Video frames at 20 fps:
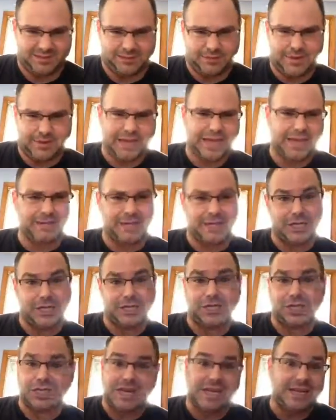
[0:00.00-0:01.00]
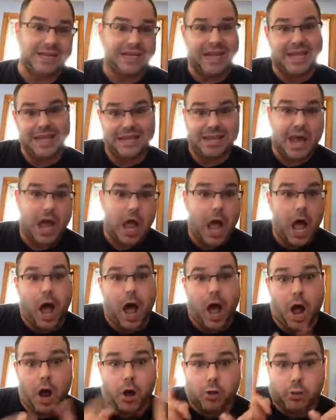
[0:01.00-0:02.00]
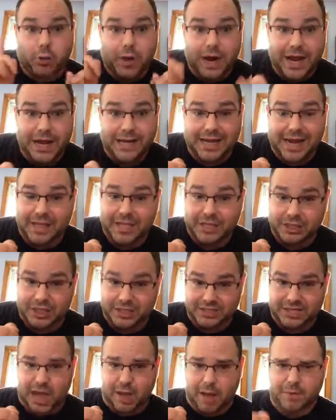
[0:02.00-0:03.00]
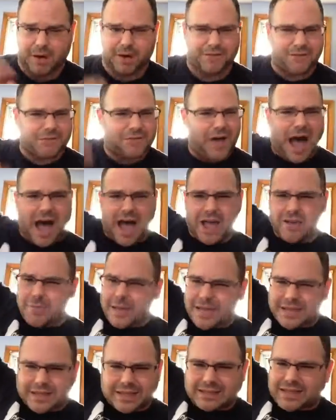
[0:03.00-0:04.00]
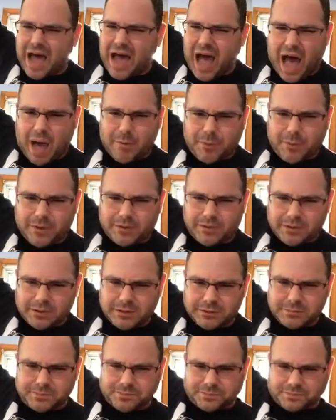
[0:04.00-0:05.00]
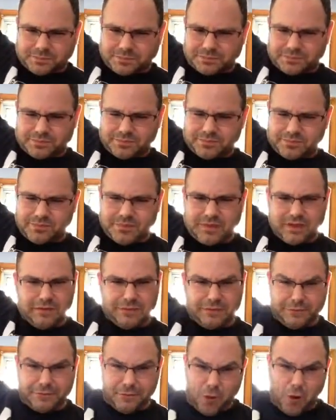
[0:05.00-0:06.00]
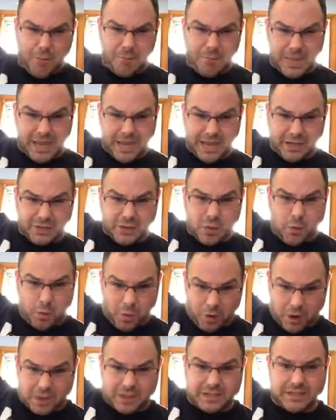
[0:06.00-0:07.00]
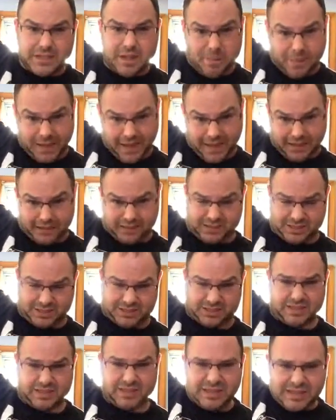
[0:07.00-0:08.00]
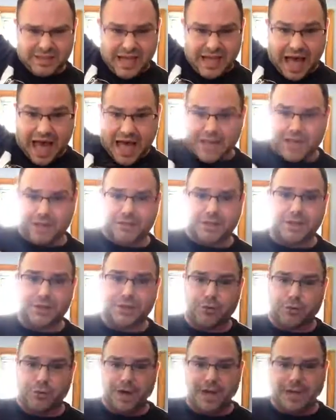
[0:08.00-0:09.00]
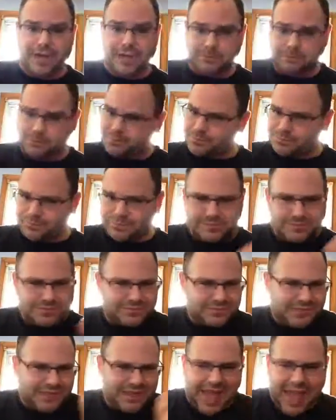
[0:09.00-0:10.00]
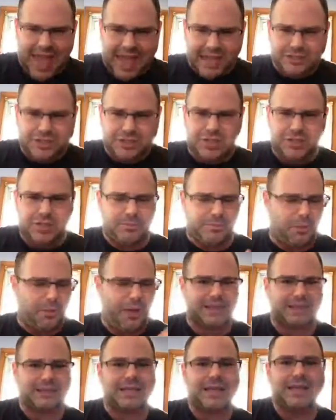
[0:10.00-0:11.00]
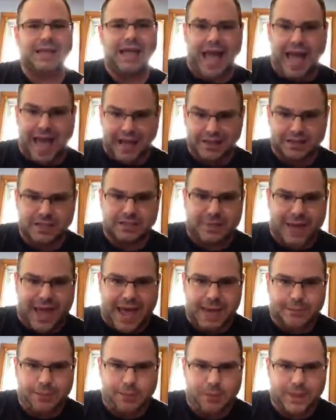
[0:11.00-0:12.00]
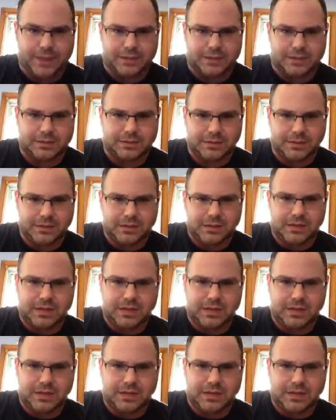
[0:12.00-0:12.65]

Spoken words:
I'm going to give this shindig a rating on the cheeseometer. 5 being the top, 4 being the worst in the pits. I give it 3. Has its good points, has its bad points.